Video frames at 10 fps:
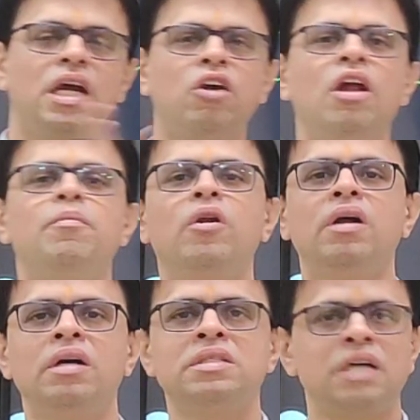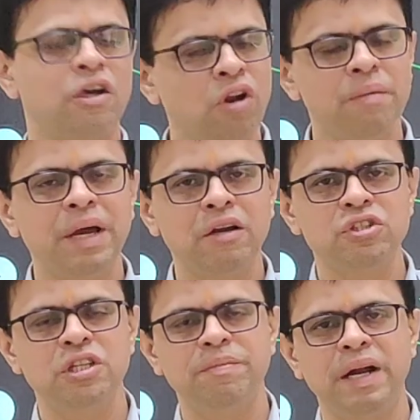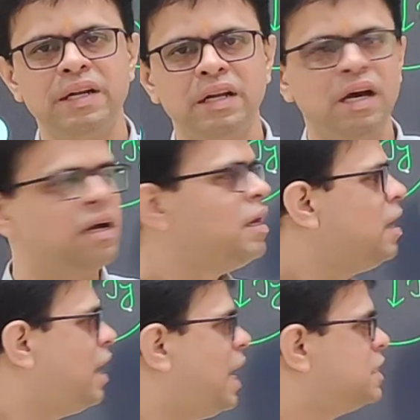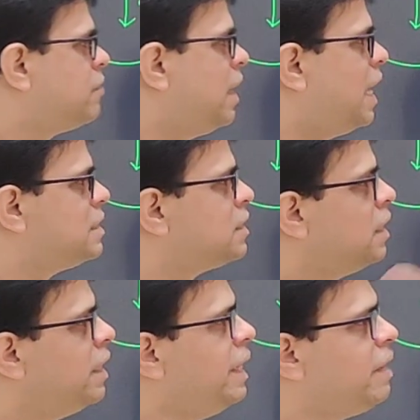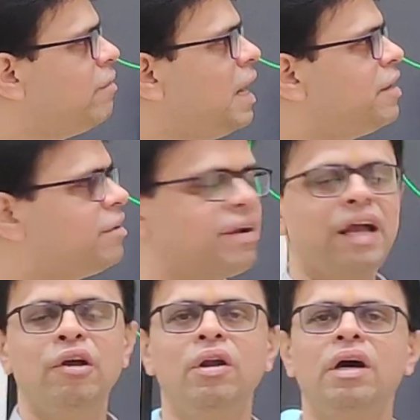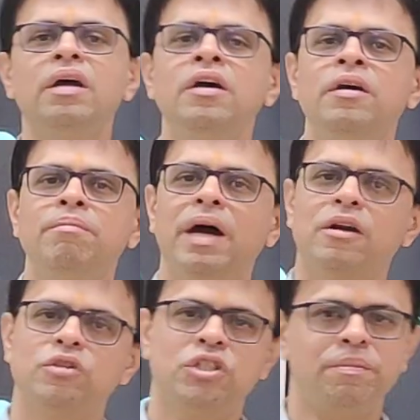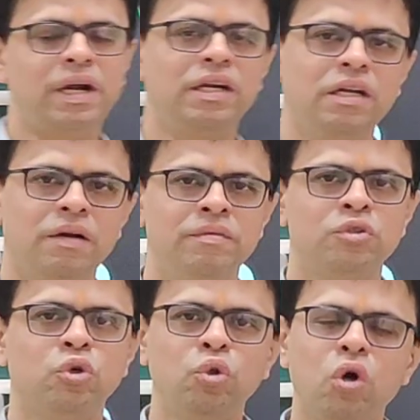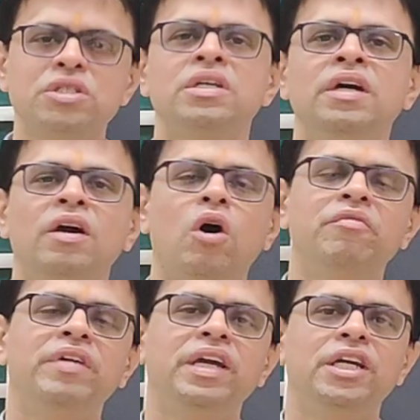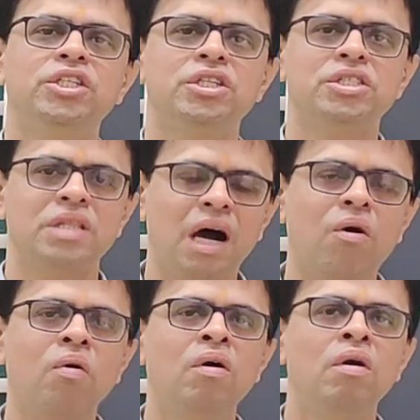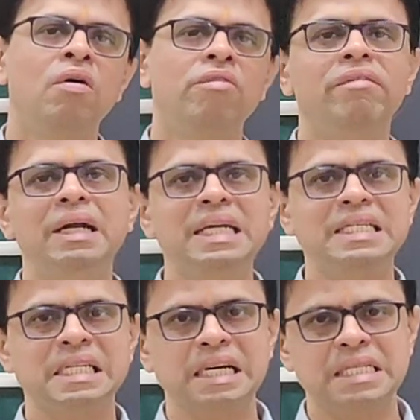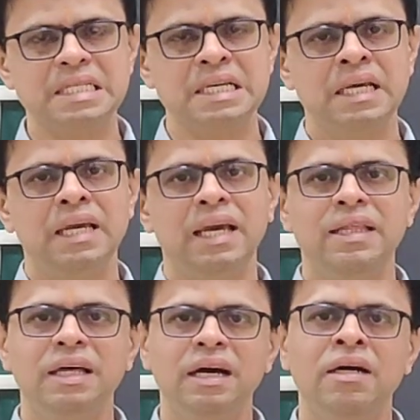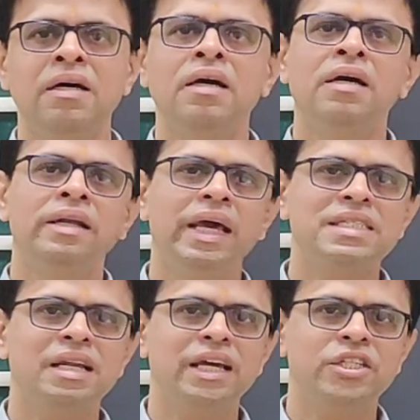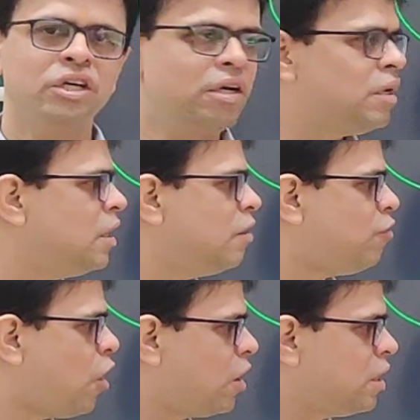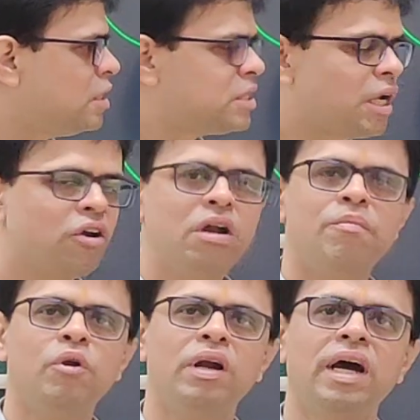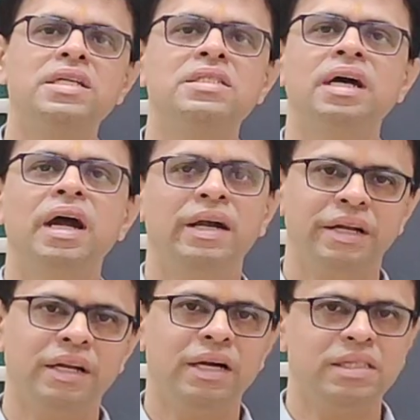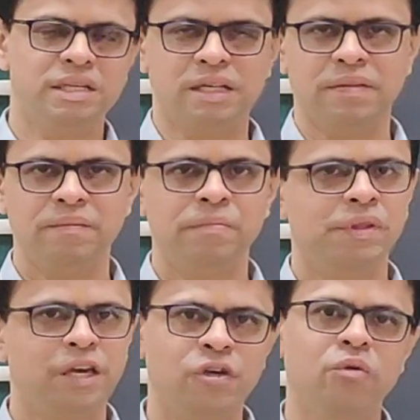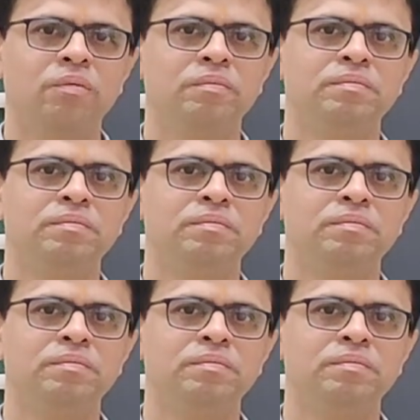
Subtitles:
circular microstrip antenna as well as equilateral triangular microstrip antenna. So those configurations now we will discuss in the next lecture for circular polarized antenna design. Thank you.